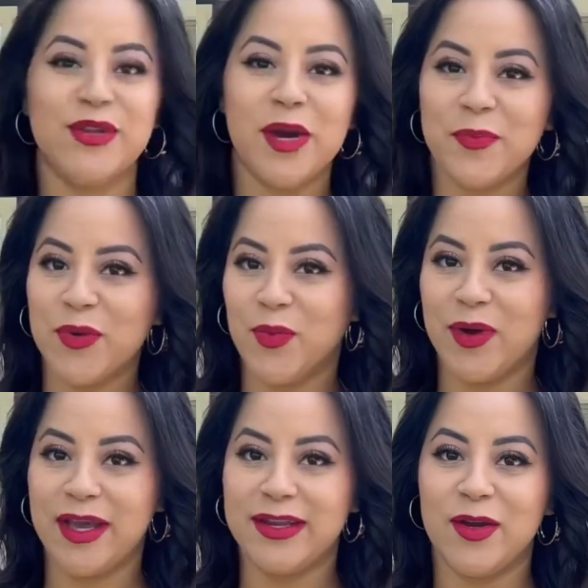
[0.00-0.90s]
number
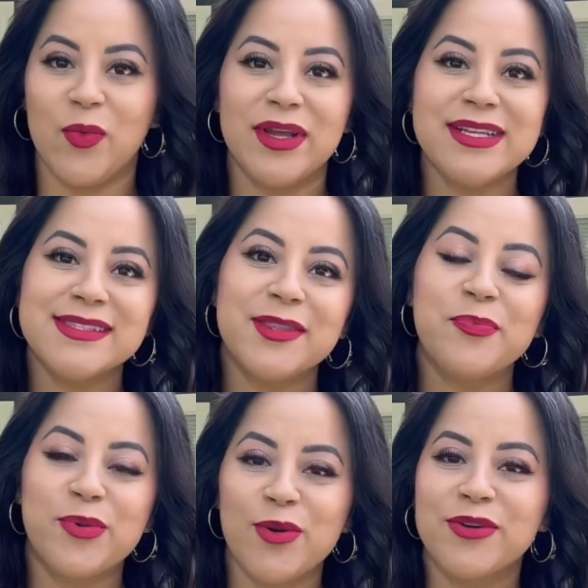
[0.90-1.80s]
one, what is the
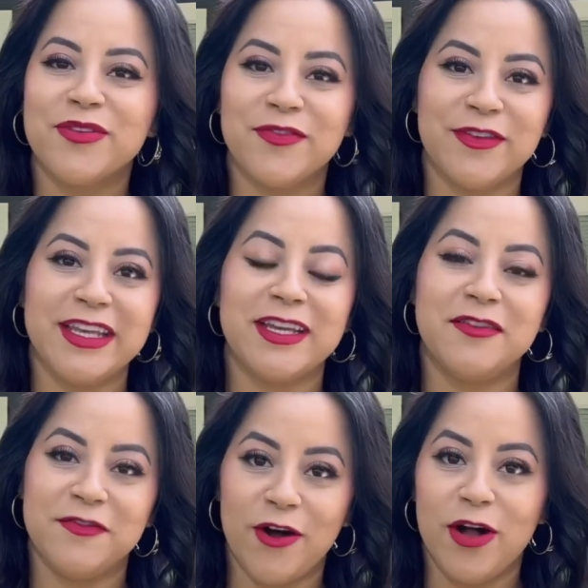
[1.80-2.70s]
broker fee
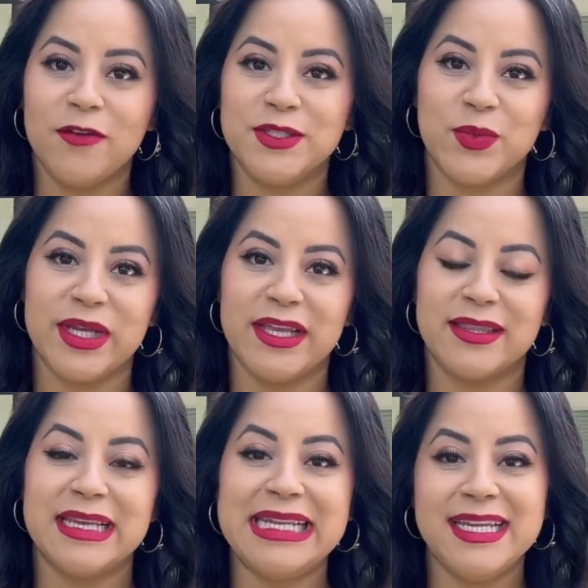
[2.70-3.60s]
involved
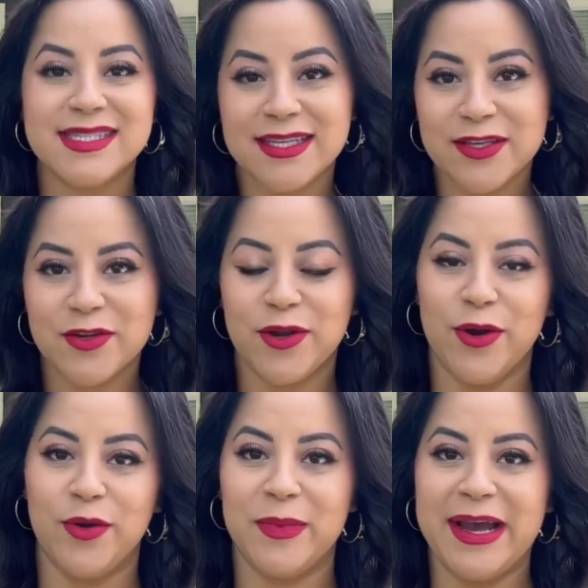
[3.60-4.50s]
with leasing your
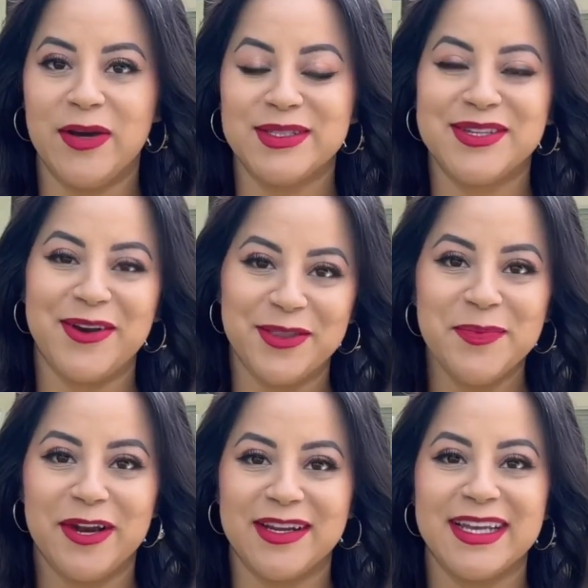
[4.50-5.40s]
home out on the
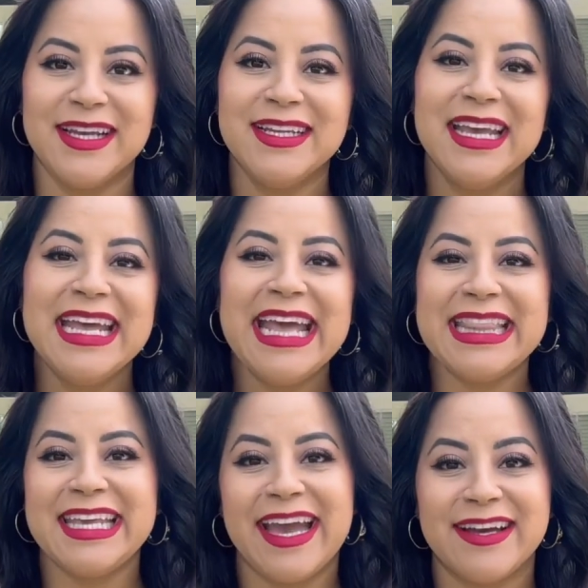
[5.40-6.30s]
market?
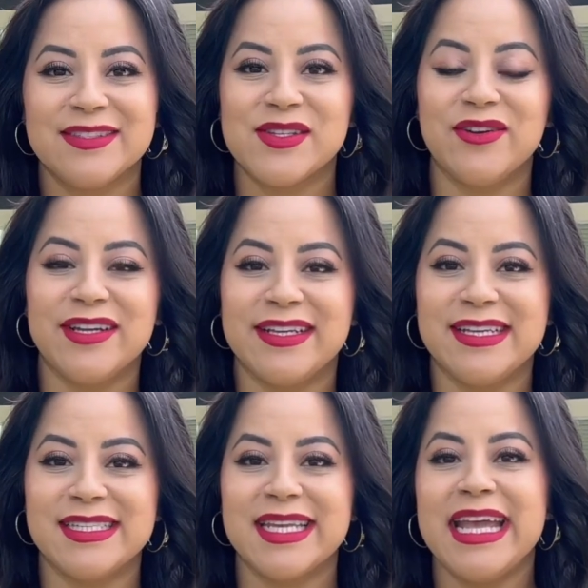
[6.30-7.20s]
The answer
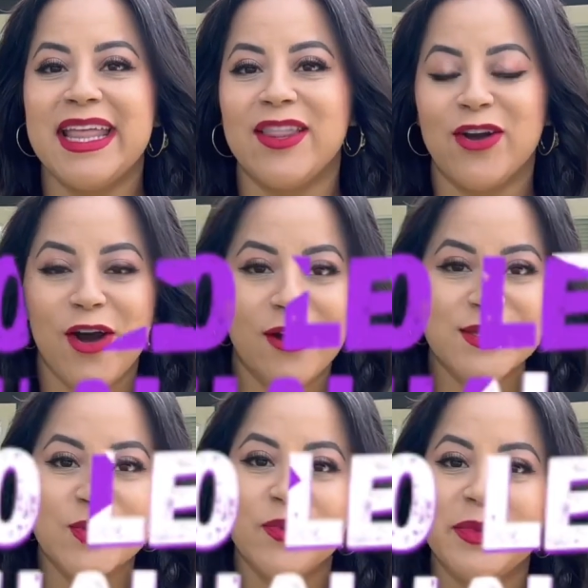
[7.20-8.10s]
is the
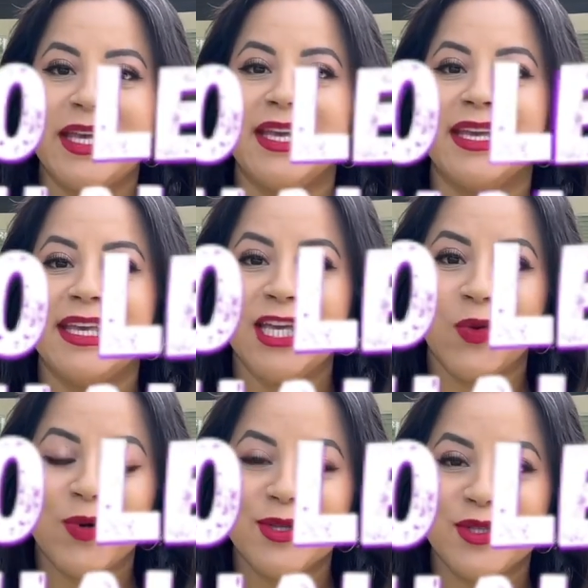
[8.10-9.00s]
cost will be
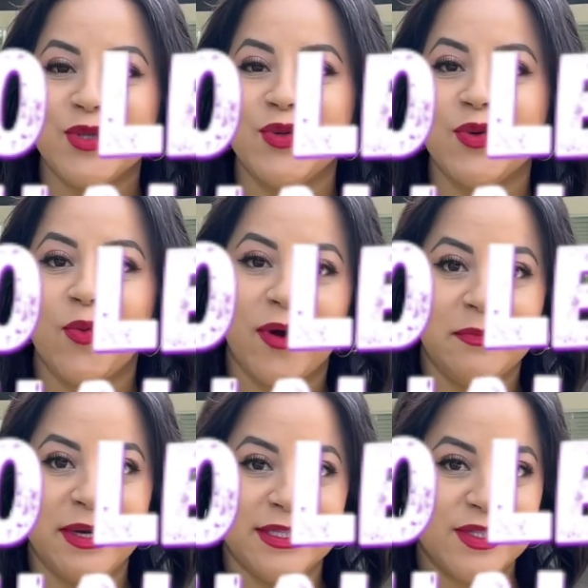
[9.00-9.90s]
equal to
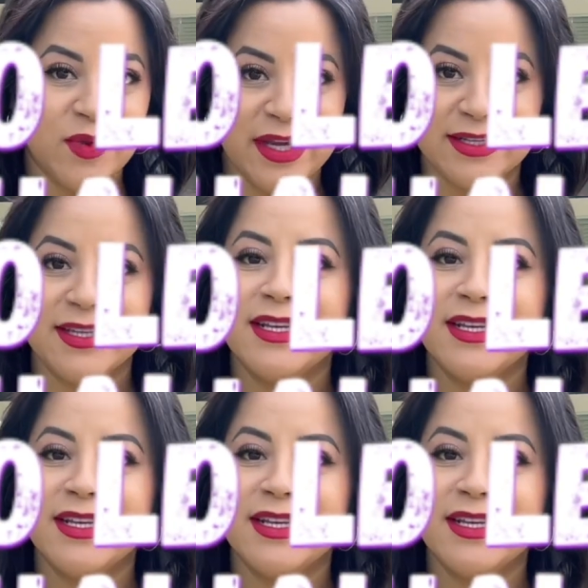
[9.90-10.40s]
1 month's rent.